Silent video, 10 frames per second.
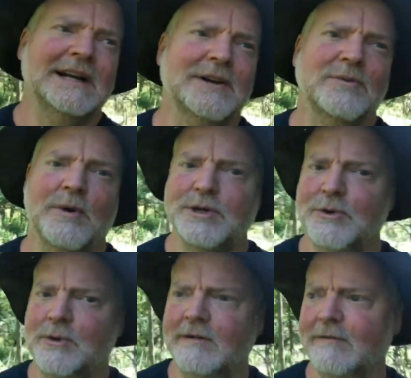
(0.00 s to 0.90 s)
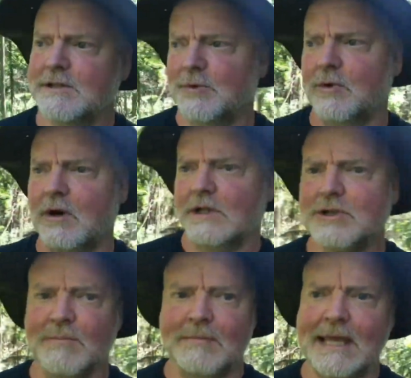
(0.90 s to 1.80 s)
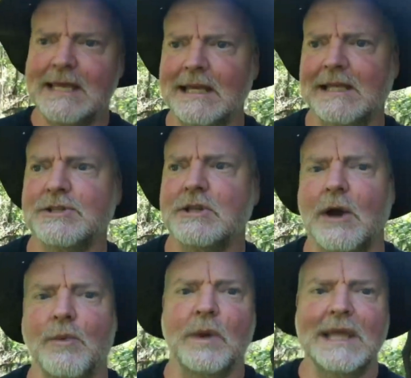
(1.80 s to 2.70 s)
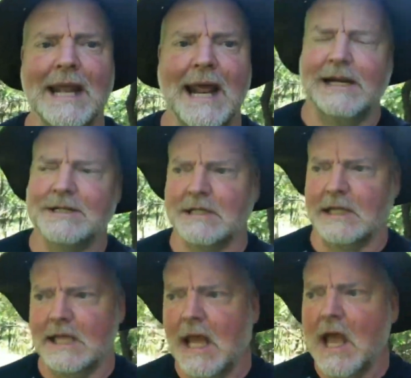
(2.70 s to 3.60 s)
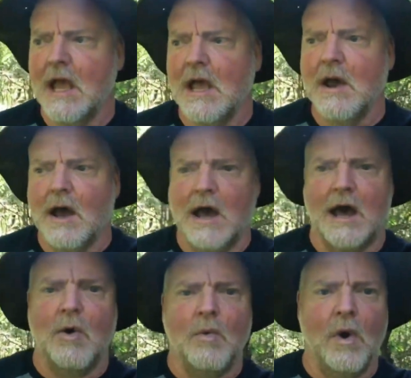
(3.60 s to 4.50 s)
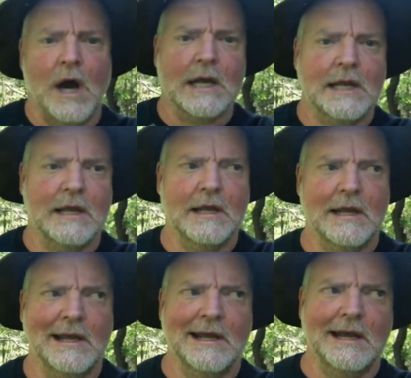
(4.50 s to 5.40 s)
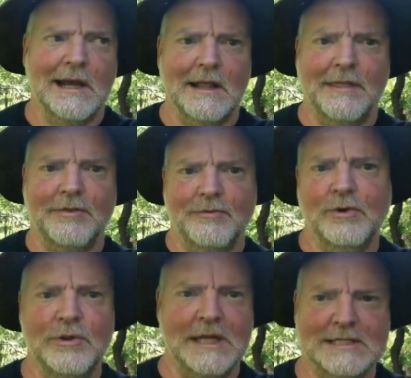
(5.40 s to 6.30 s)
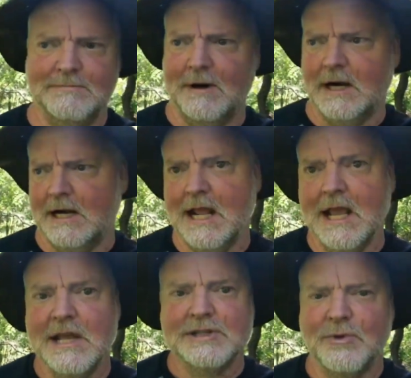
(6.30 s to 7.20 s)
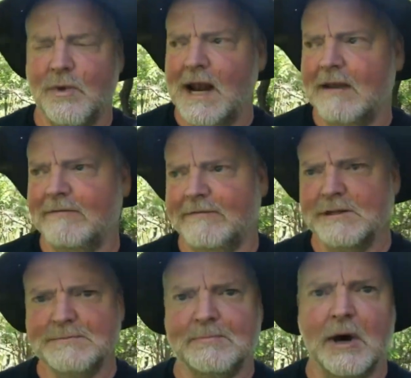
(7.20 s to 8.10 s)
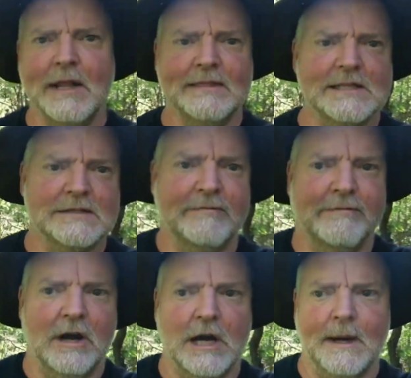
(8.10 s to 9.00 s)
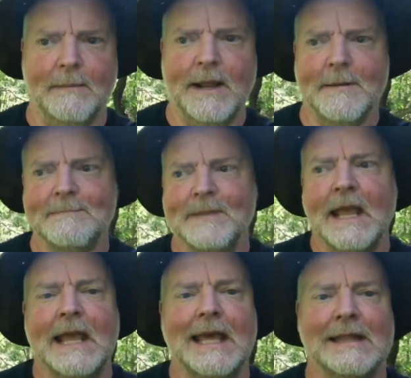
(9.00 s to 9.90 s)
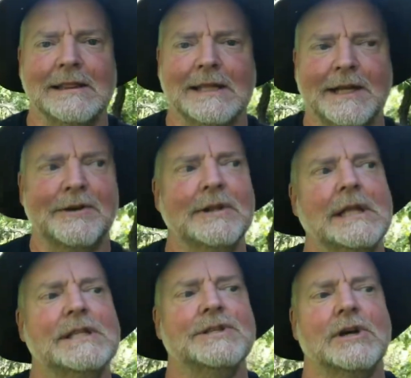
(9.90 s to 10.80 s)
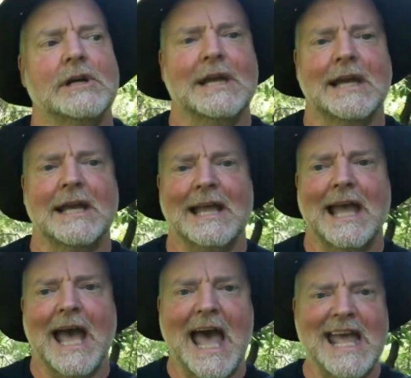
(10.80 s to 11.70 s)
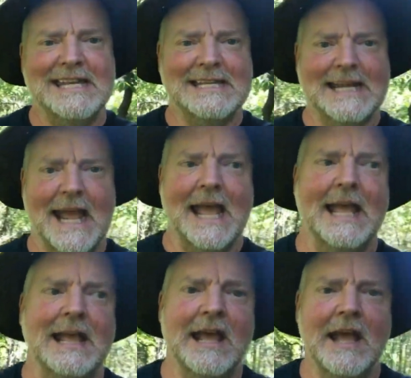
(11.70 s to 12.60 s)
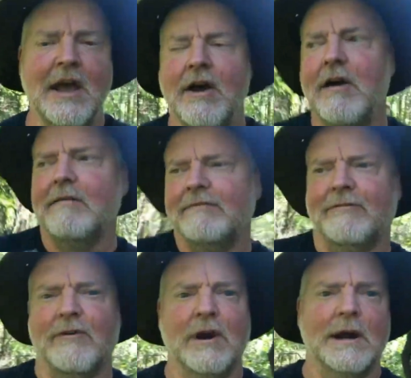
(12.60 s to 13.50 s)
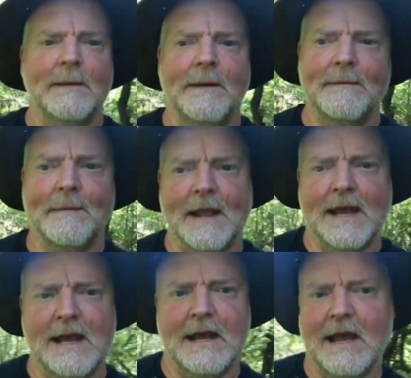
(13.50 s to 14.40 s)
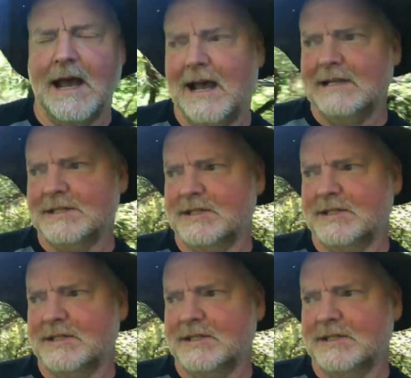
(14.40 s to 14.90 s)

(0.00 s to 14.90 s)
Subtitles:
doing first, and we're also making it so that we can actually walk through this part. So when I first bought this farm, it literally took a day for us to